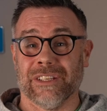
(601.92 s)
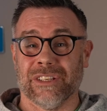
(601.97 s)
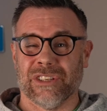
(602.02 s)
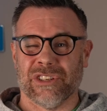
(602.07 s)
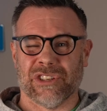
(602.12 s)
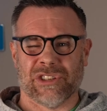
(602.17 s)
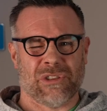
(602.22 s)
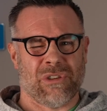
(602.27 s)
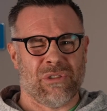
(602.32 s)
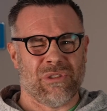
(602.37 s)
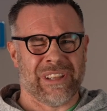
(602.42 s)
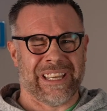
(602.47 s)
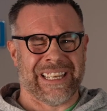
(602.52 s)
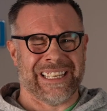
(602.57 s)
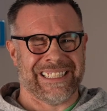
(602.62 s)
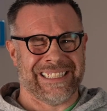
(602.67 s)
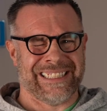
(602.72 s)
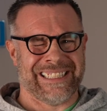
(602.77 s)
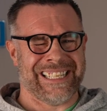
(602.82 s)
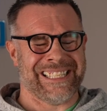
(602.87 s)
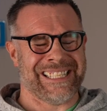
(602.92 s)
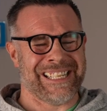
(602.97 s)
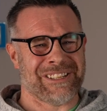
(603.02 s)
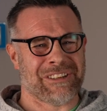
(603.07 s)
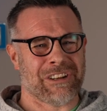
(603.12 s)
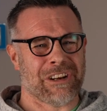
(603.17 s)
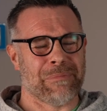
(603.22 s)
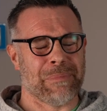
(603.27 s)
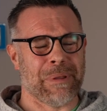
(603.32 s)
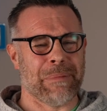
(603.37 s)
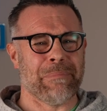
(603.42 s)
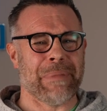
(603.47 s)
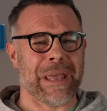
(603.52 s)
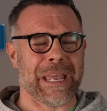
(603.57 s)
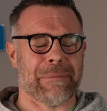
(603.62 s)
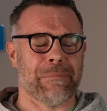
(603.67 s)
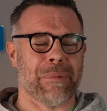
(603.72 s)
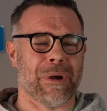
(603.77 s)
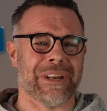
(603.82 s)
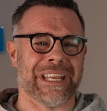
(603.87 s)
Surely this is going to be
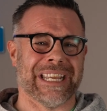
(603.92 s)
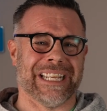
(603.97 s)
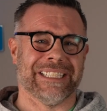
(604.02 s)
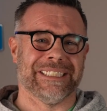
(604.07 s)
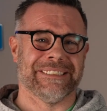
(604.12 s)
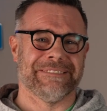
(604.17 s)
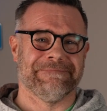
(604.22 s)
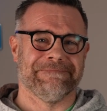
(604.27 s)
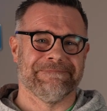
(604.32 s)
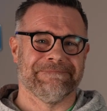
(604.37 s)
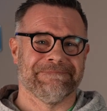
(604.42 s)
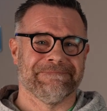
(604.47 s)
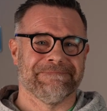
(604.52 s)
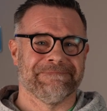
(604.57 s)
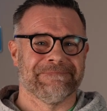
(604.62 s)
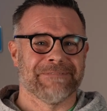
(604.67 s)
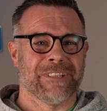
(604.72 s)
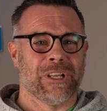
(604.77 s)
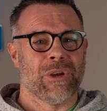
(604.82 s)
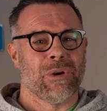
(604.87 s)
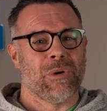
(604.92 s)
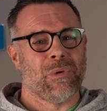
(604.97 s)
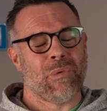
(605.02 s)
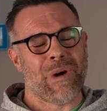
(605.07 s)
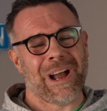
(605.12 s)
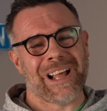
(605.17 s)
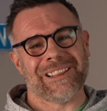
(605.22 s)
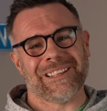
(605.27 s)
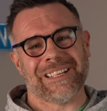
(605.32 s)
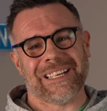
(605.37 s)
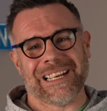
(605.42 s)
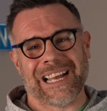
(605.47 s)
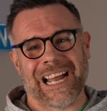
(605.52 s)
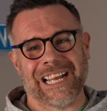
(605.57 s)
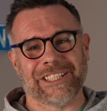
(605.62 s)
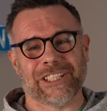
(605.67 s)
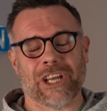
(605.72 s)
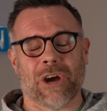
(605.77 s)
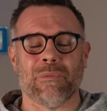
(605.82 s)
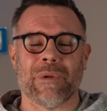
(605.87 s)
big money. Well, I
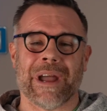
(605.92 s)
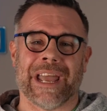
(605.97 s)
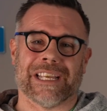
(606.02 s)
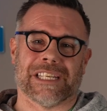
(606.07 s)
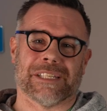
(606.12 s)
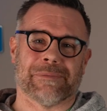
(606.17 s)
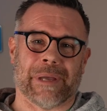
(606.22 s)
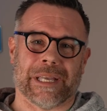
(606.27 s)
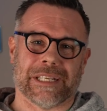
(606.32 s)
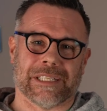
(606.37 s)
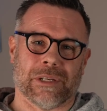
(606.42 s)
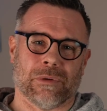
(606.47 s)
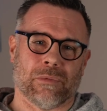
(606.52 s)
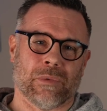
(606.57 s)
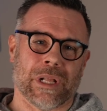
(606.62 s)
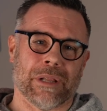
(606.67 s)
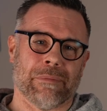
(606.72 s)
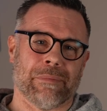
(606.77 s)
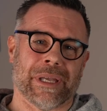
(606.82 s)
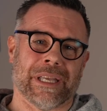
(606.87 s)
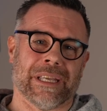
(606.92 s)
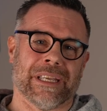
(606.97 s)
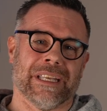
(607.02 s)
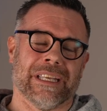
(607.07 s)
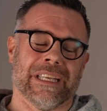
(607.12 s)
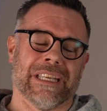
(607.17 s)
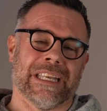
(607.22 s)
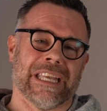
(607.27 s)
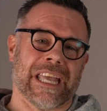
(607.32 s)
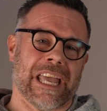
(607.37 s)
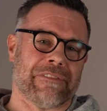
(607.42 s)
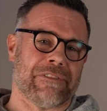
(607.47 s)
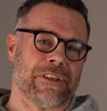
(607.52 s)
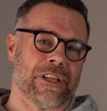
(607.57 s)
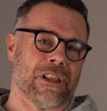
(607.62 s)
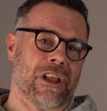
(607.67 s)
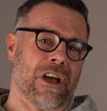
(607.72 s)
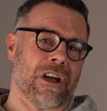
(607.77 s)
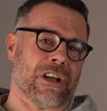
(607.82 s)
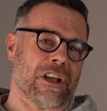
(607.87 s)
don't expect it will be. If you
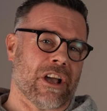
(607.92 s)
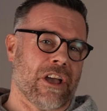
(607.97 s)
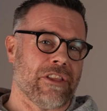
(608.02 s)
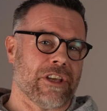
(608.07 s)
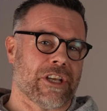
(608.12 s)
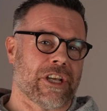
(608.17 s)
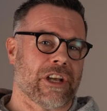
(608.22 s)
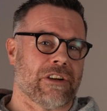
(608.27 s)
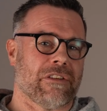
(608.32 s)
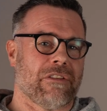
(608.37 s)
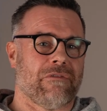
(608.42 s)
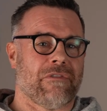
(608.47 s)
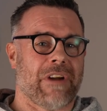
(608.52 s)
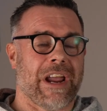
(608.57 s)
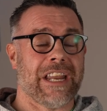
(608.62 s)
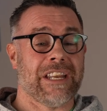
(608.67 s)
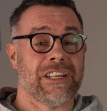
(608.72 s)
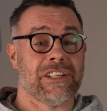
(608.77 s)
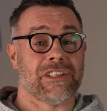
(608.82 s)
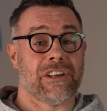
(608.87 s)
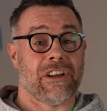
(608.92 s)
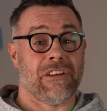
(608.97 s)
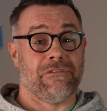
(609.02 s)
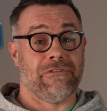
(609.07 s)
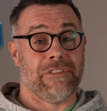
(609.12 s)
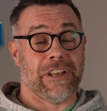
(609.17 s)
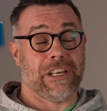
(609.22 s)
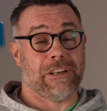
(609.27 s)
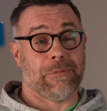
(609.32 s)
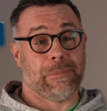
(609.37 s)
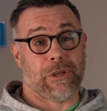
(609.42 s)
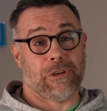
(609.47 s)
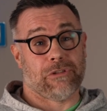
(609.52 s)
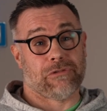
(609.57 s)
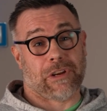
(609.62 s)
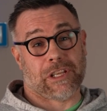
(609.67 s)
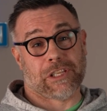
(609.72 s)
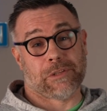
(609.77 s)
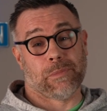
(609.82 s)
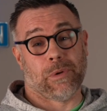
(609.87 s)
look at the current range of VW
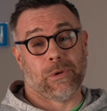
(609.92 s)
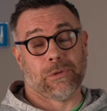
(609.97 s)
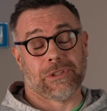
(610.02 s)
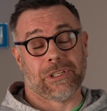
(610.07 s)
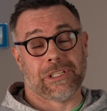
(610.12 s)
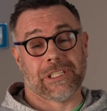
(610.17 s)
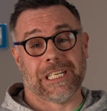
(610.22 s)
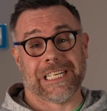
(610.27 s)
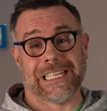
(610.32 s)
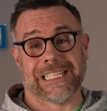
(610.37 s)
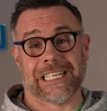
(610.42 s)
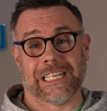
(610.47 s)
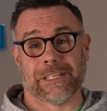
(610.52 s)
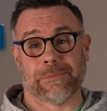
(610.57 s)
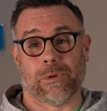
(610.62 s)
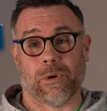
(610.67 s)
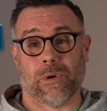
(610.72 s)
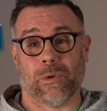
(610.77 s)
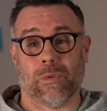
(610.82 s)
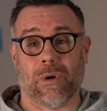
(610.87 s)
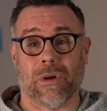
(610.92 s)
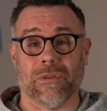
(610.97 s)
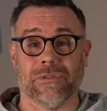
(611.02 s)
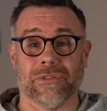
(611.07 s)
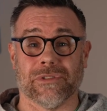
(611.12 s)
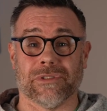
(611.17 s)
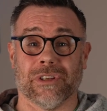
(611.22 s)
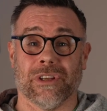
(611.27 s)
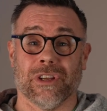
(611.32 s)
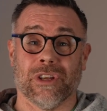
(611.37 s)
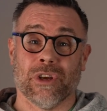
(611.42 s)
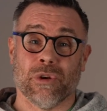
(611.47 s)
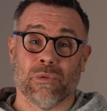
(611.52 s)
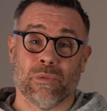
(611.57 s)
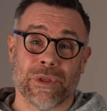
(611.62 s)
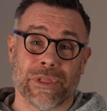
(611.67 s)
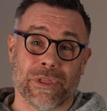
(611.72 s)
Transporter T6.1s with